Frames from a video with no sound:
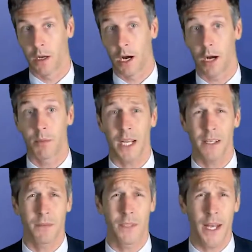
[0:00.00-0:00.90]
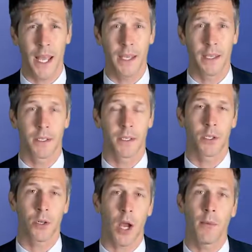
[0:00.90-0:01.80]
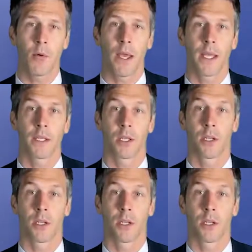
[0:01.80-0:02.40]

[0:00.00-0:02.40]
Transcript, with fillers: Our objective today is to describe a way to